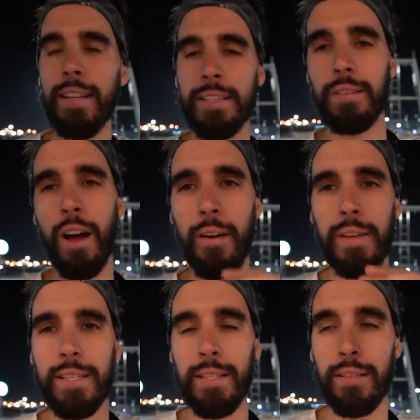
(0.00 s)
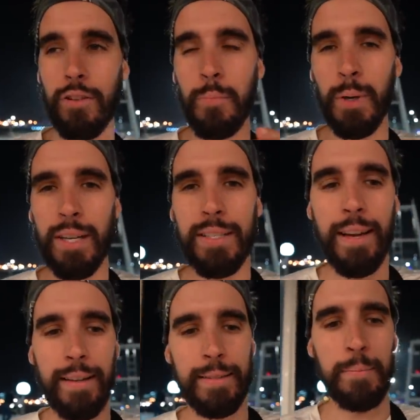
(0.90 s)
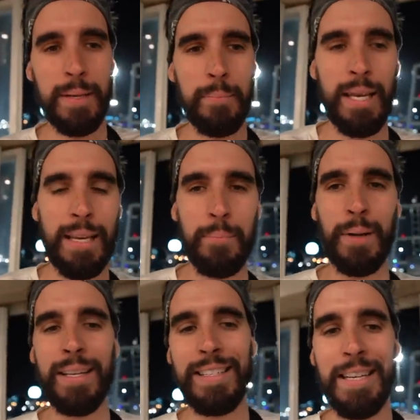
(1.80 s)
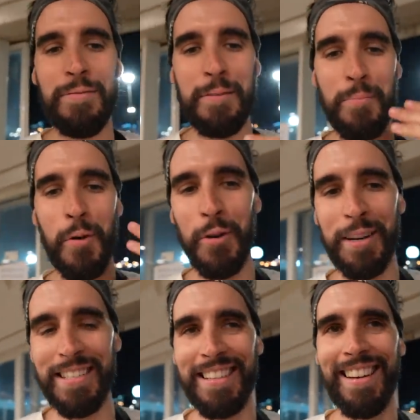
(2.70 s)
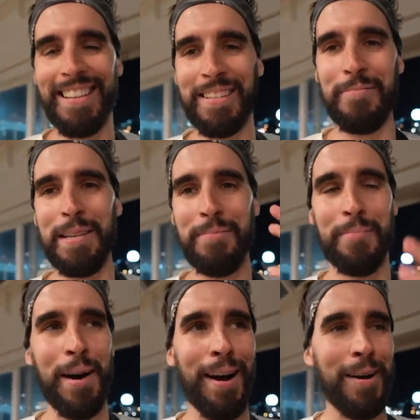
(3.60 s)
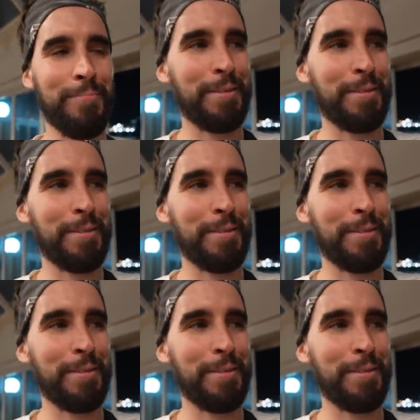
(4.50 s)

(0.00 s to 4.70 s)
is obviously super excited to meet me, but he's even more excited to meet Bob,